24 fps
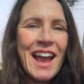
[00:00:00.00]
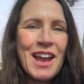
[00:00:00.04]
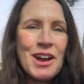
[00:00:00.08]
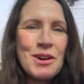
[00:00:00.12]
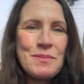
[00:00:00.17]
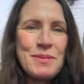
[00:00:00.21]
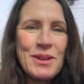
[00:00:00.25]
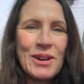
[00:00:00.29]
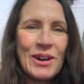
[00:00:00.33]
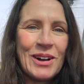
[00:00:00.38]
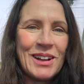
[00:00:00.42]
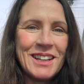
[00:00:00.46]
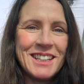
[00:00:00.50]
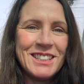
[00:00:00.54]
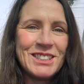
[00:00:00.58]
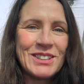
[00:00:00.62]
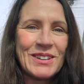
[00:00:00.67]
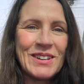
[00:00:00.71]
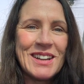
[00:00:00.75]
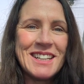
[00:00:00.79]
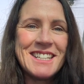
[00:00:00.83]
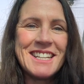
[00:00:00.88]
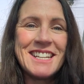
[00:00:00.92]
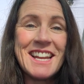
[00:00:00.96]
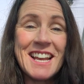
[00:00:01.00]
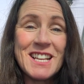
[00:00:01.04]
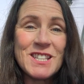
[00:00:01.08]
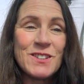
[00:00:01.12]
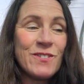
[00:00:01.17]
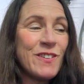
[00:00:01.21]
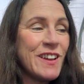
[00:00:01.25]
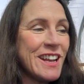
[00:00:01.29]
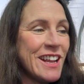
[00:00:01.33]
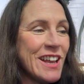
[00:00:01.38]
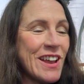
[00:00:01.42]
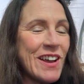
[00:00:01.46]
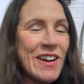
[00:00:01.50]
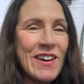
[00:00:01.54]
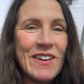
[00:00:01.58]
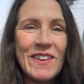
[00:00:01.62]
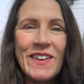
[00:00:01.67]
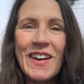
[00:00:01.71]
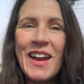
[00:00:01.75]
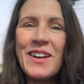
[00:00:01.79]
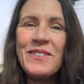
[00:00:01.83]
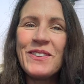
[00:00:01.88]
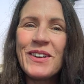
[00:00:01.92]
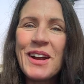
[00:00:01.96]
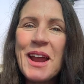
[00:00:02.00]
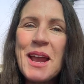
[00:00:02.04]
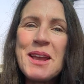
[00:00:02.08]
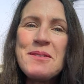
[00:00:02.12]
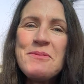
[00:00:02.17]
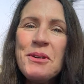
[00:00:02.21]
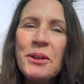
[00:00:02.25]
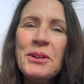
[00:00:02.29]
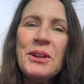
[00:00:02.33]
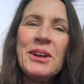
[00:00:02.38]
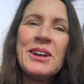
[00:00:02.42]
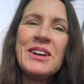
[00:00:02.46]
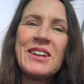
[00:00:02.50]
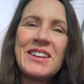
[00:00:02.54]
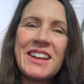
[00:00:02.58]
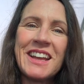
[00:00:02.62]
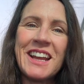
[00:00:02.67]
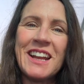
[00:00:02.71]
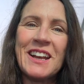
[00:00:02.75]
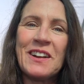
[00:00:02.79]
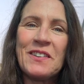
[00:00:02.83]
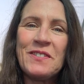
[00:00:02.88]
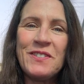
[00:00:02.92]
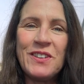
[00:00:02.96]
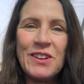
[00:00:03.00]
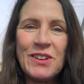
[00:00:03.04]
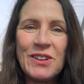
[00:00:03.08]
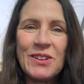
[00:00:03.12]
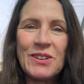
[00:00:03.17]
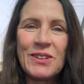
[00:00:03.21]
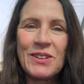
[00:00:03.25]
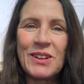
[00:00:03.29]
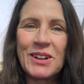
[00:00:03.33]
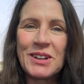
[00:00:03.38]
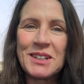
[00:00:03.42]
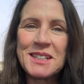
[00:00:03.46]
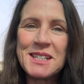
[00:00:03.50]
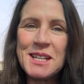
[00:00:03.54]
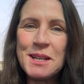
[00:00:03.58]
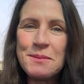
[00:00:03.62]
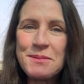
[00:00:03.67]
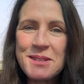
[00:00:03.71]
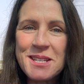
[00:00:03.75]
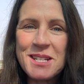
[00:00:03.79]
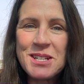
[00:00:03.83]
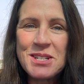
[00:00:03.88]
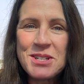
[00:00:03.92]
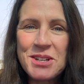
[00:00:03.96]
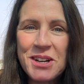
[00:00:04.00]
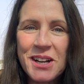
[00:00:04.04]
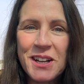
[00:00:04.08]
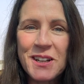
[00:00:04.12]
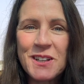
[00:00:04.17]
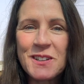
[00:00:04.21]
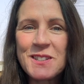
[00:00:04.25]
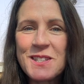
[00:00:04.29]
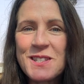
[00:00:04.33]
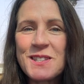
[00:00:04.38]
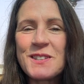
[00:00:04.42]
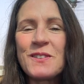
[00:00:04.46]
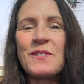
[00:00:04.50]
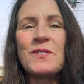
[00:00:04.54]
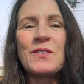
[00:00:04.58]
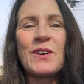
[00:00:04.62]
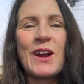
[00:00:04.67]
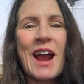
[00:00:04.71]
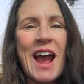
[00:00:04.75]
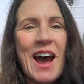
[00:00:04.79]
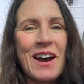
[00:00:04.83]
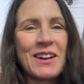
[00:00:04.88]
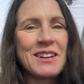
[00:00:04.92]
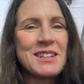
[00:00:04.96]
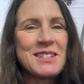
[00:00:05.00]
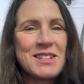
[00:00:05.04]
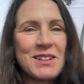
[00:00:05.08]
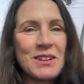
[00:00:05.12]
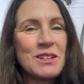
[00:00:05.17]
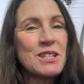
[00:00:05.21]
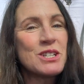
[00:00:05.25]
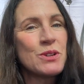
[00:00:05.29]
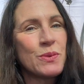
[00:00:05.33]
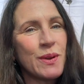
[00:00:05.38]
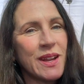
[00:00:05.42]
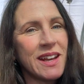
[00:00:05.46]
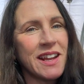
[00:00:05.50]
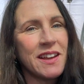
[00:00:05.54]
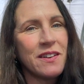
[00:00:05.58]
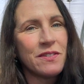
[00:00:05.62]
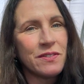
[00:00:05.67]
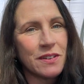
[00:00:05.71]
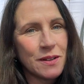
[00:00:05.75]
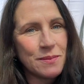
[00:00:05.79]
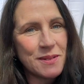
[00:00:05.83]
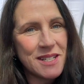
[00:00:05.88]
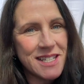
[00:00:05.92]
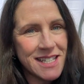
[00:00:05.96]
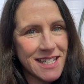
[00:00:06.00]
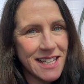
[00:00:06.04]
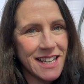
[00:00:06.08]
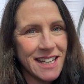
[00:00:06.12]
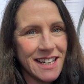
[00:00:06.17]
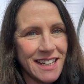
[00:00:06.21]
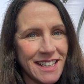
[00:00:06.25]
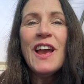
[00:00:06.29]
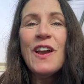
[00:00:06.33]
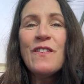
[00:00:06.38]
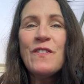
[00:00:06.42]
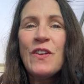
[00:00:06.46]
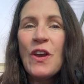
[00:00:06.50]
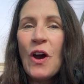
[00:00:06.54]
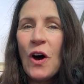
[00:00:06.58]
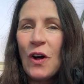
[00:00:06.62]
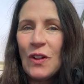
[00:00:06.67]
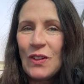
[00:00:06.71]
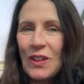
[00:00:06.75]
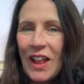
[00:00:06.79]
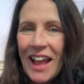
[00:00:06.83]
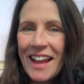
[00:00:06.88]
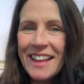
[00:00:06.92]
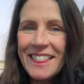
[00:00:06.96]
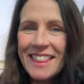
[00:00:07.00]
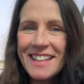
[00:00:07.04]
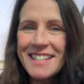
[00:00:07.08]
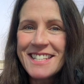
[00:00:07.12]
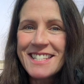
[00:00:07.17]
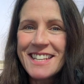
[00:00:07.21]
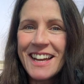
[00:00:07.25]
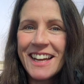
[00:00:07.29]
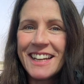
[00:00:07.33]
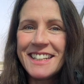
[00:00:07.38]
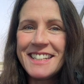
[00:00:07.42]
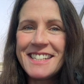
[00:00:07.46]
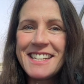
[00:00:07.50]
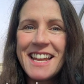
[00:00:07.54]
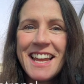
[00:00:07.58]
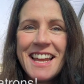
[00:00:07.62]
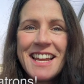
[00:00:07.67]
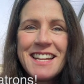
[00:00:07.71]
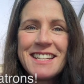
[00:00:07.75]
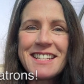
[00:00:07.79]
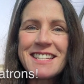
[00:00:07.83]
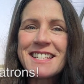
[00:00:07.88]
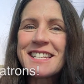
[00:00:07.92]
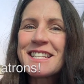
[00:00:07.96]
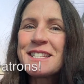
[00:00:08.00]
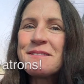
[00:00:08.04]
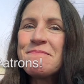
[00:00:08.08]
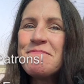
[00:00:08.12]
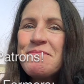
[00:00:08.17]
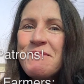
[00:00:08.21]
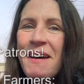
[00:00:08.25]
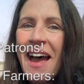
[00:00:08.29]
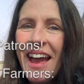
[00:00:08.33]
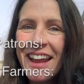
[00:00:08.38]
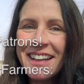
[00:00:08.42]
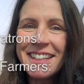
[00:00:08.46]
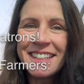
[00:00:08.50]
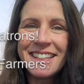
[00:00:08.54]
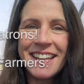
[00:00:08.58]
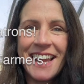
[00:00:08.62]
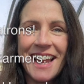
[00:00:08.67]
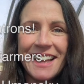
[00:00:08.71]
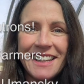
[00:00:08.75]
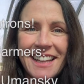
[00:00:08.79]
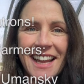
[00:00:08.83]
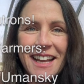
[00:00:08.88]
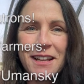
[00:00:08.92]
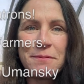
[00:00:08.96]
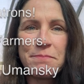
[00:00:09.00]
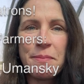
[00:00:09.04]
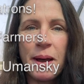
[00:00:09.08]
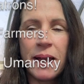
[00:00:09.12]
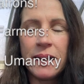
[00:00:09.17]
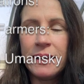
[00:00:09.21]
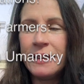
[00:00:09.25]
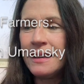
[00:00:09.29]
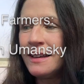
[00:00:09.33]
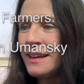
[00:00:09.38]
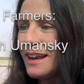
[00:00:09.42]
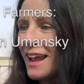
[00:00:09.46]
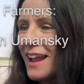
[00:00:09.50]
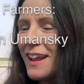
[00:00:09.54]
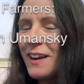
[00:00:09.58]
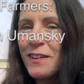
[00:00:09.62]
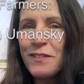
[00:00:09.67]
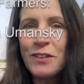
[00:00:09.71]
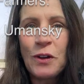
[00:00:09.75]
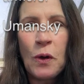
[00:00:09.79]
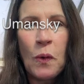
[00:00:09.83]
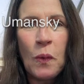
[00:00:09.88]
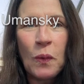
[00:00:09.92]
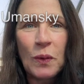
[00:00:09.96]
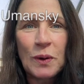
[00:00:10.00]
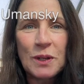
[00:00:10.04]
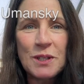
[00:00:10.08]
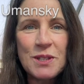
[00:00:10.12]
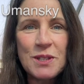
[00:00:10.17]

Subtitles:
hope you all enjoyed today's video and were able to glean a few little tips and tricks for how to start TWEEDIA from seed. If y'all like this content, smash that like button, and of course